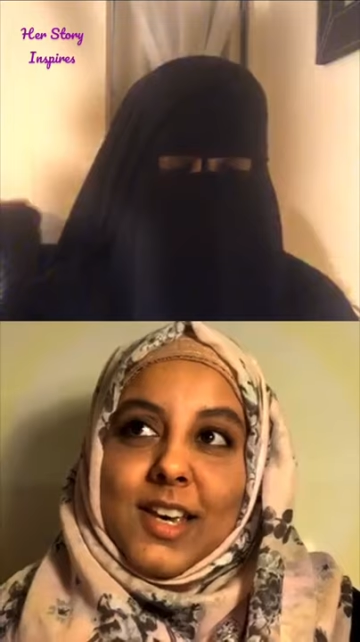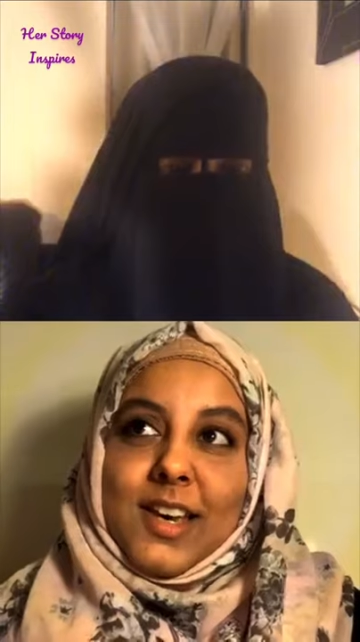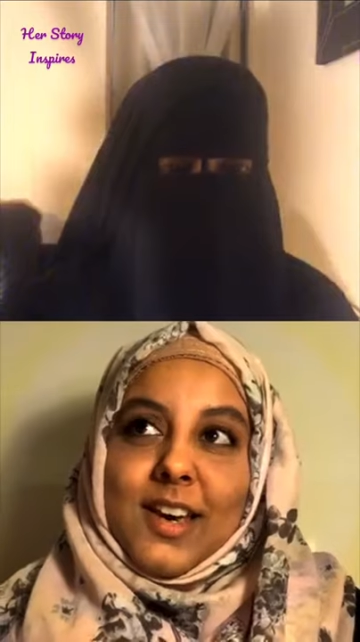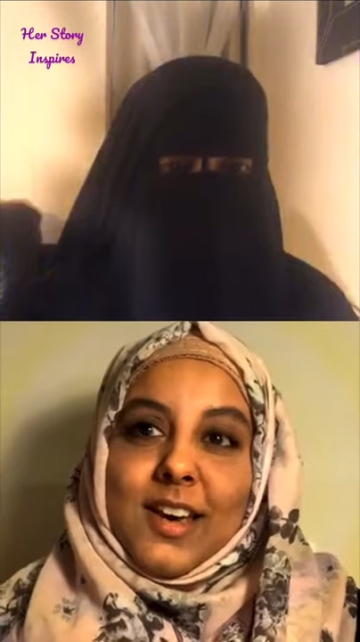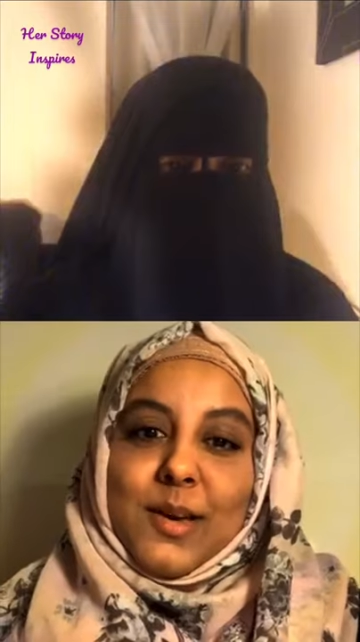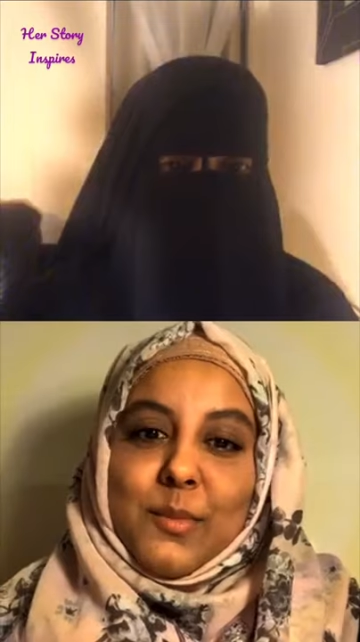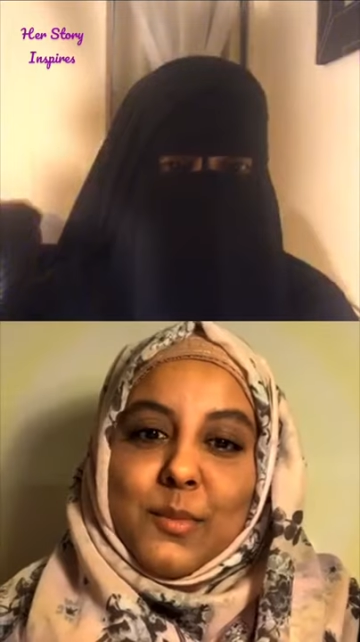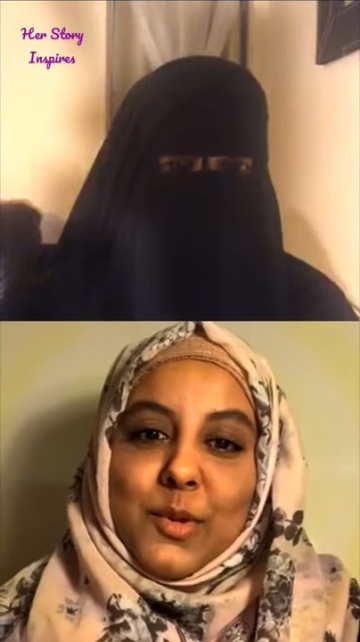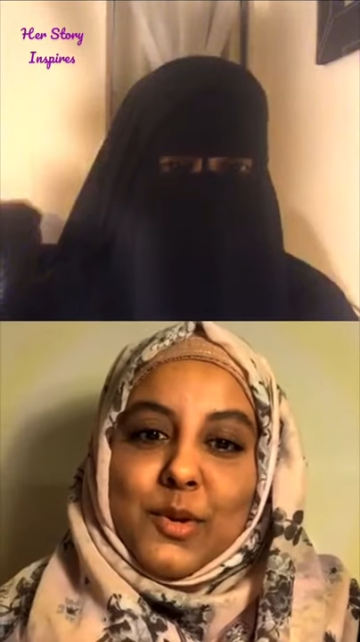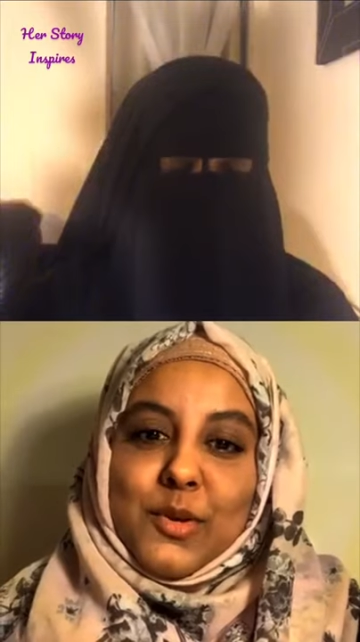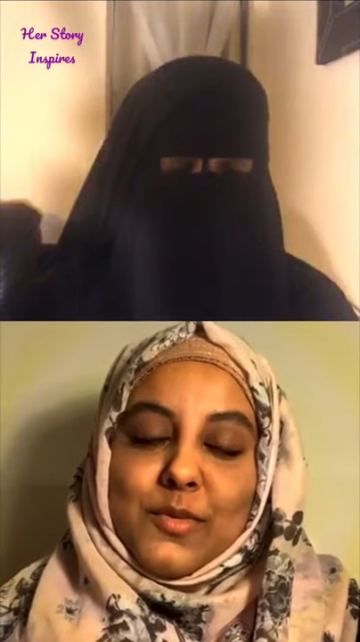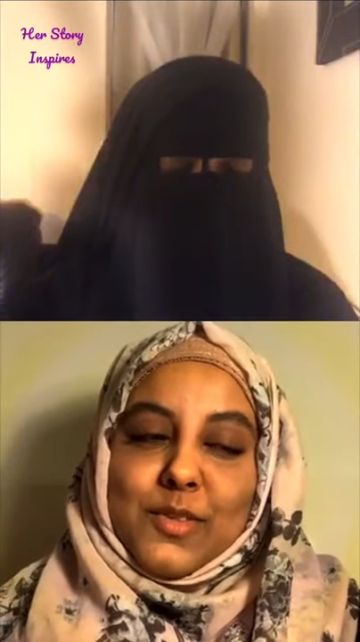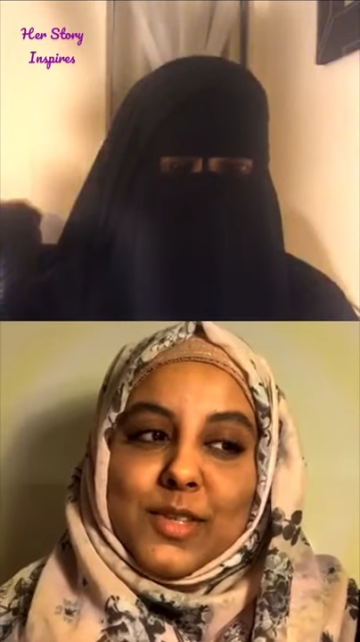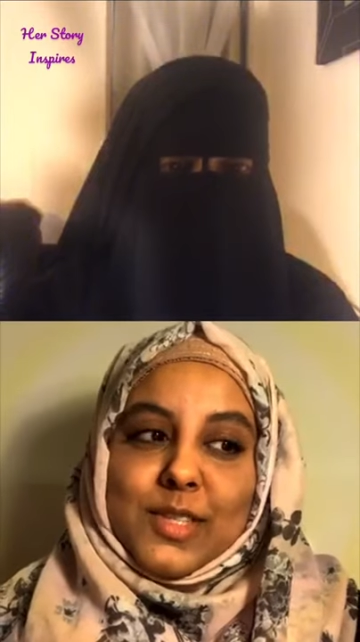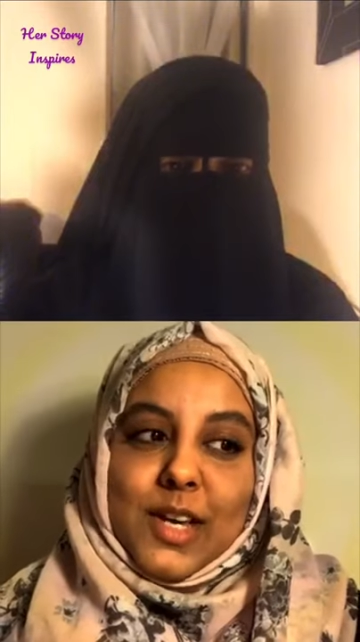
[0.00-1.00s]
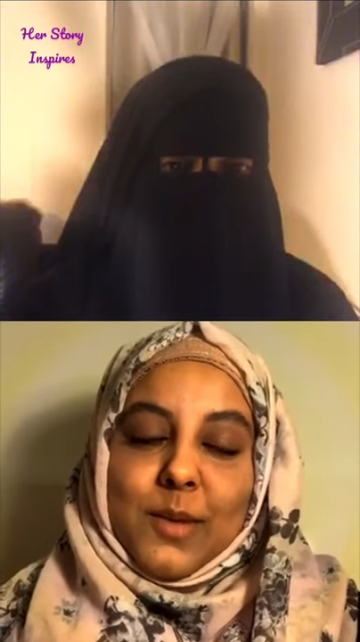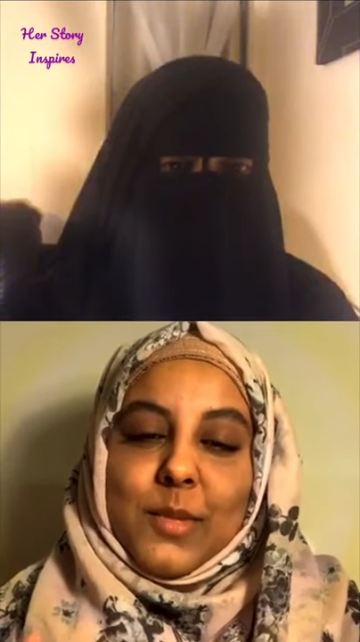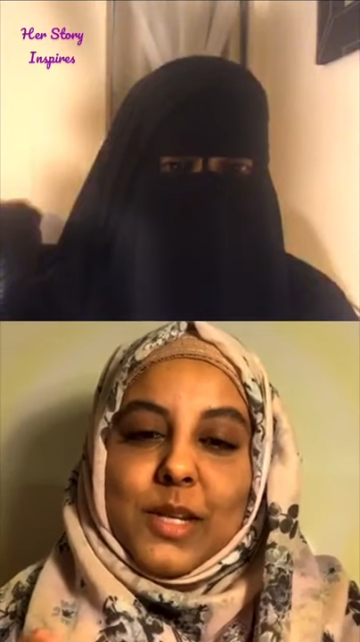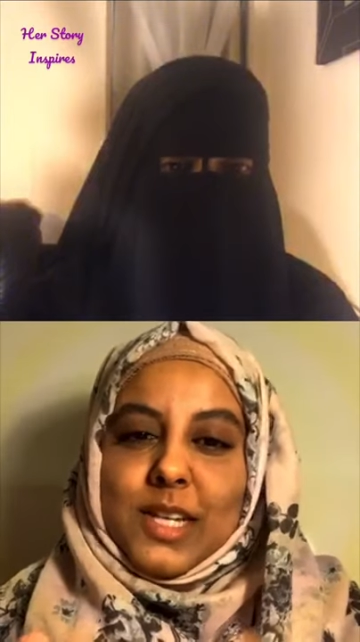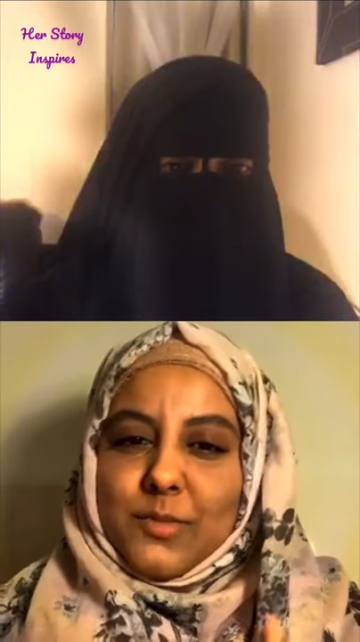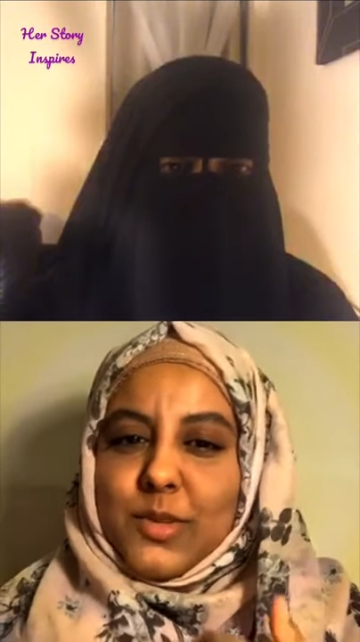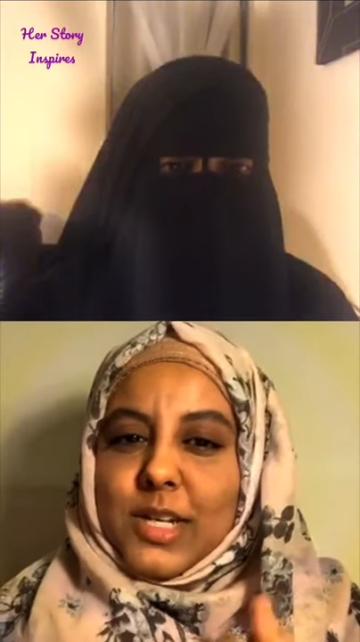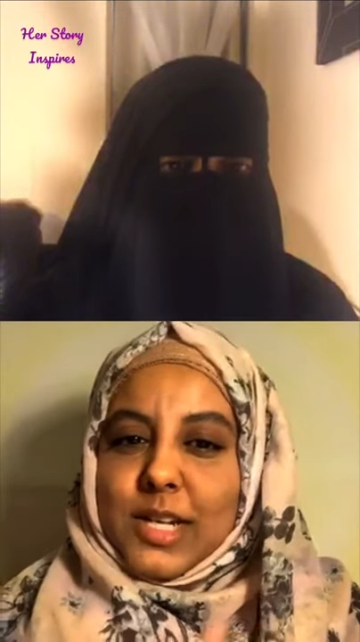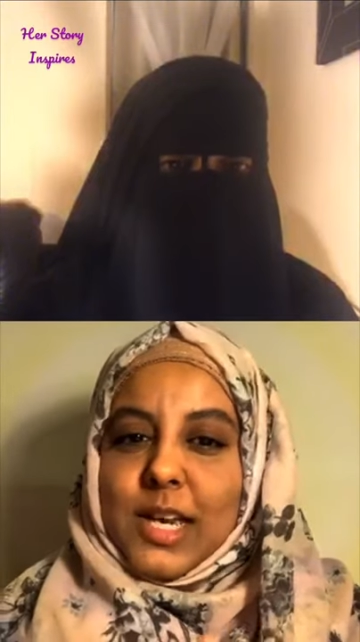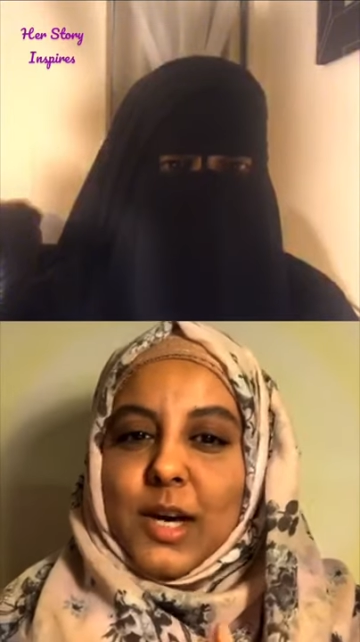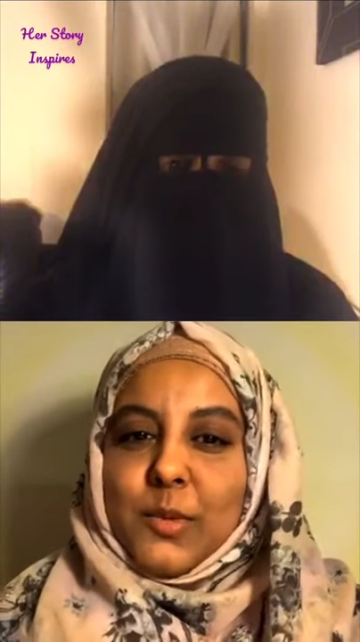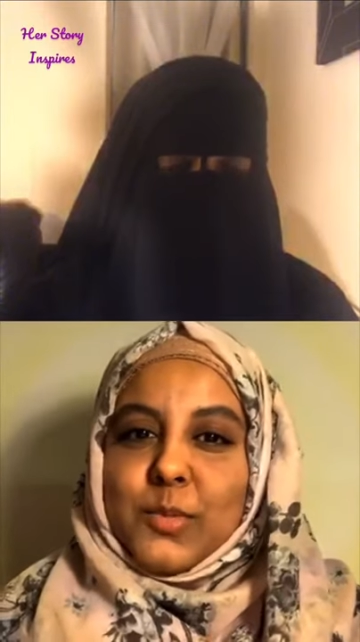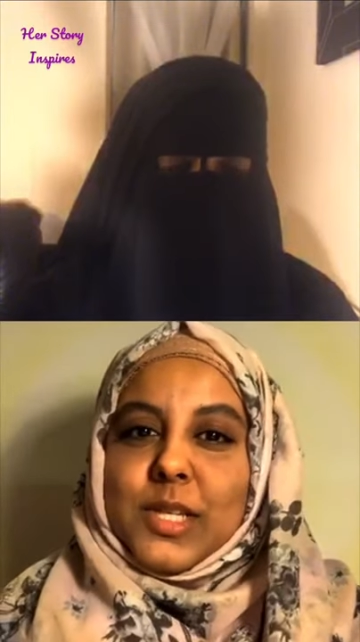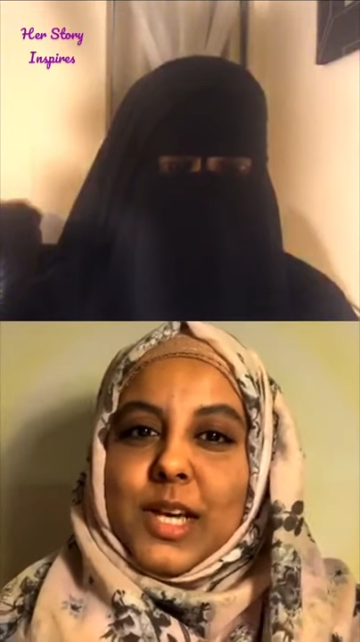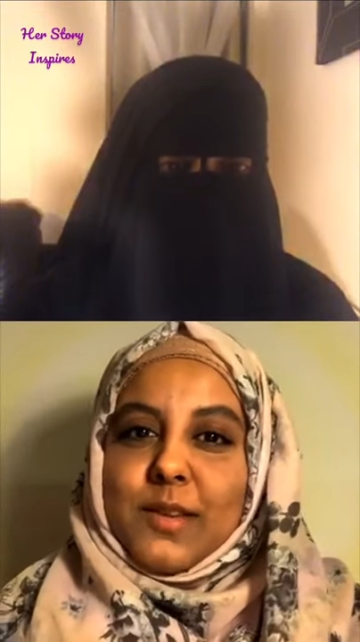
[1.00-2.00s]
lot of the time, and it really helped
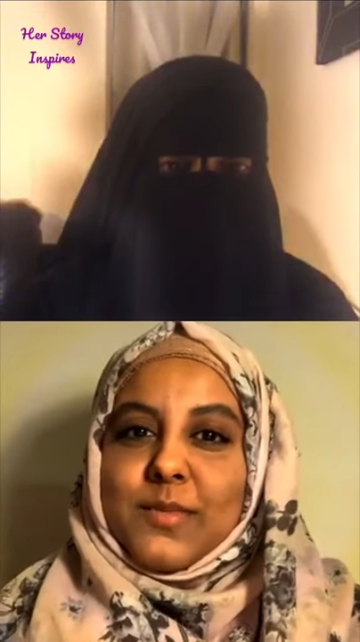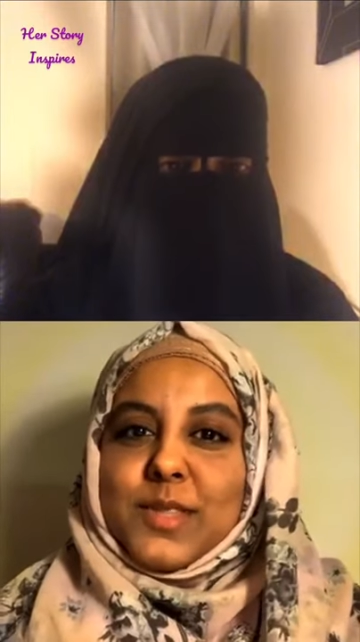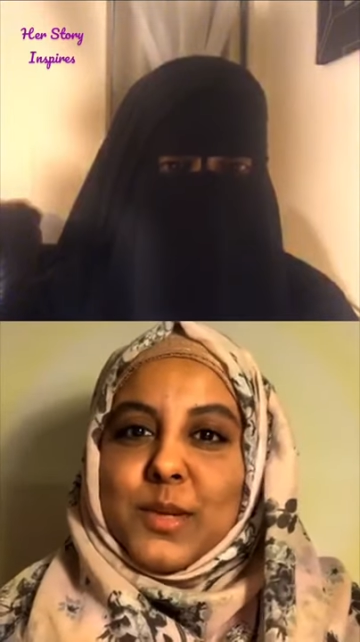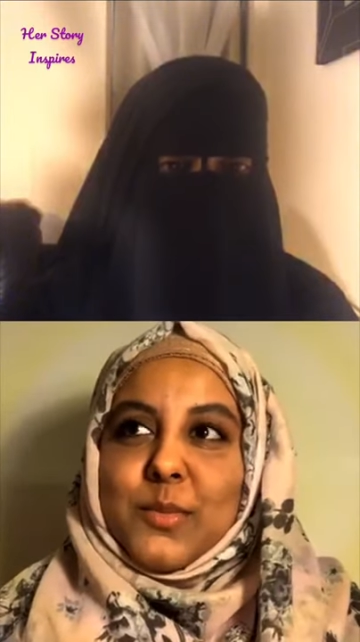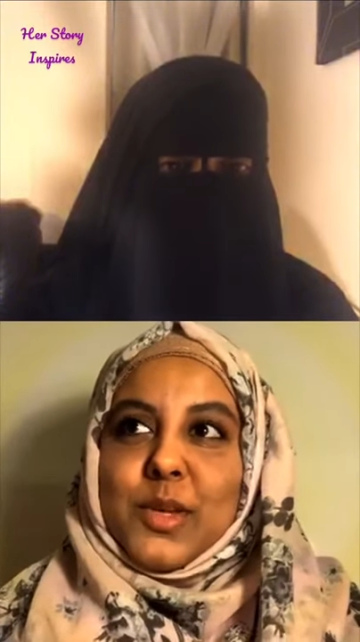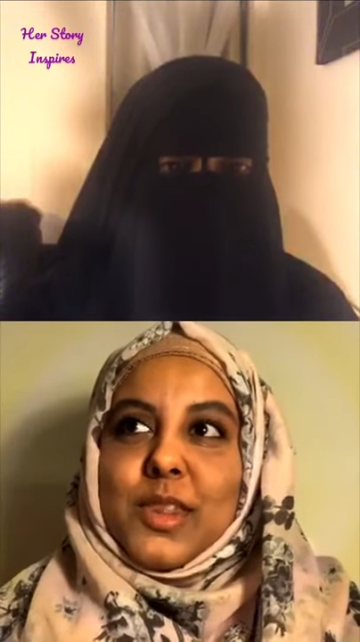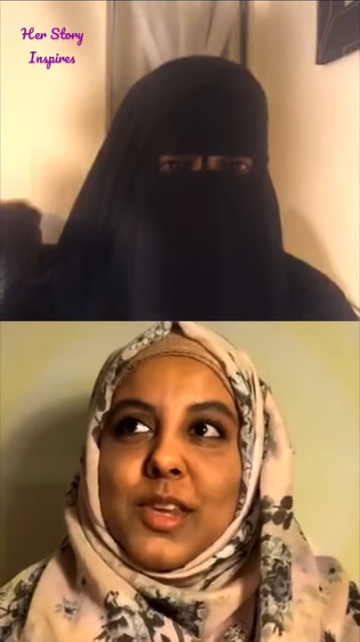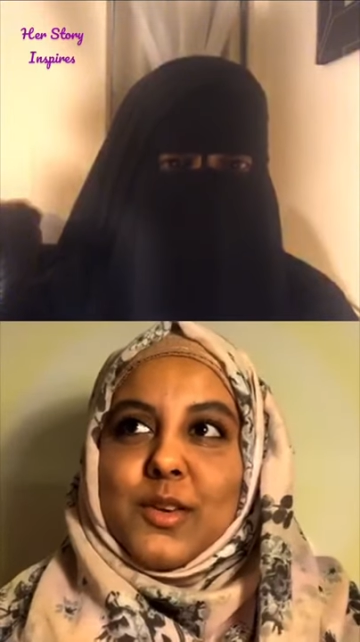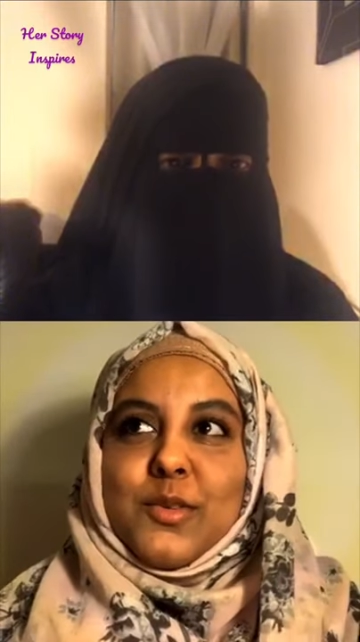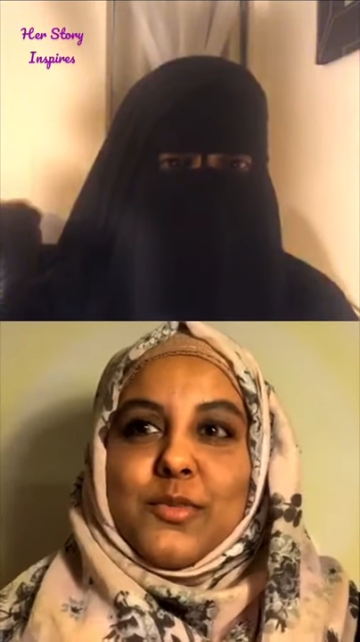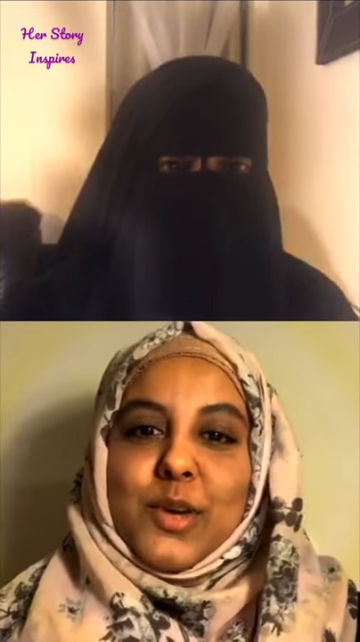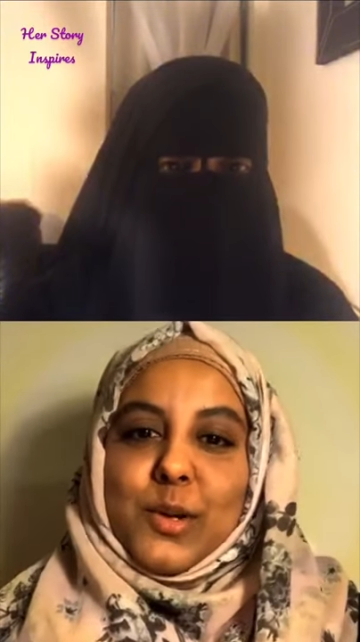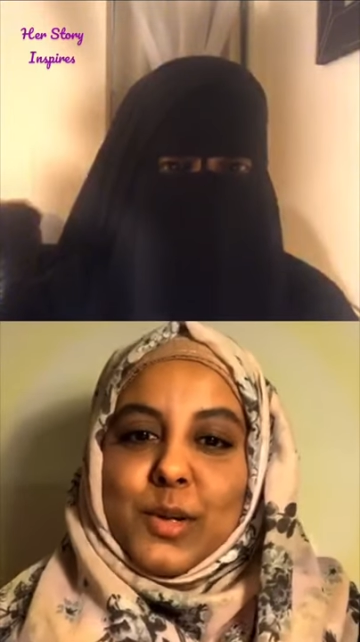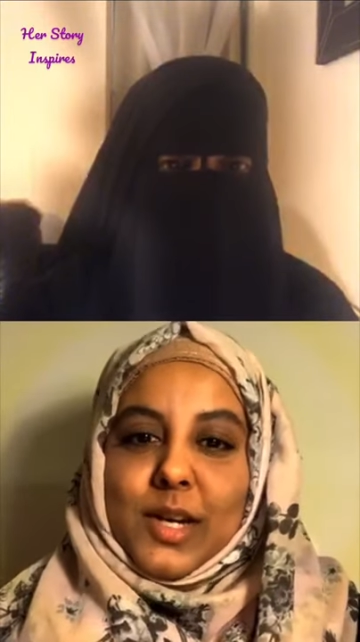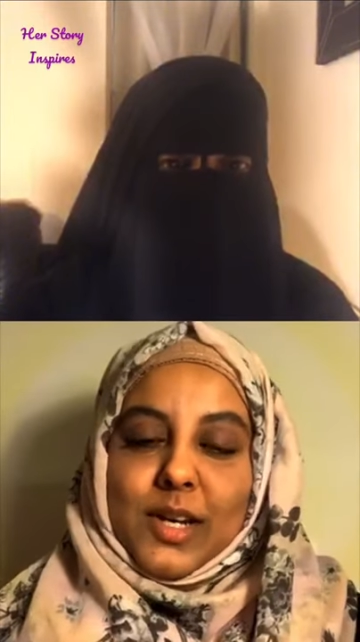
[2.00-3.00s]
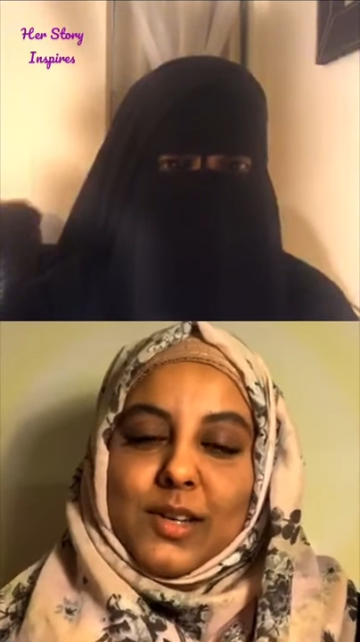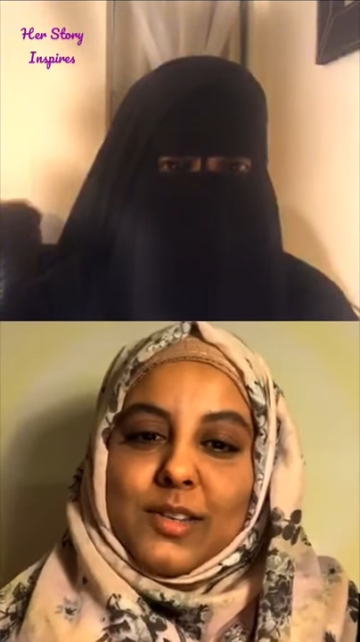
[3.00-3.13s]
to have someone that you felt like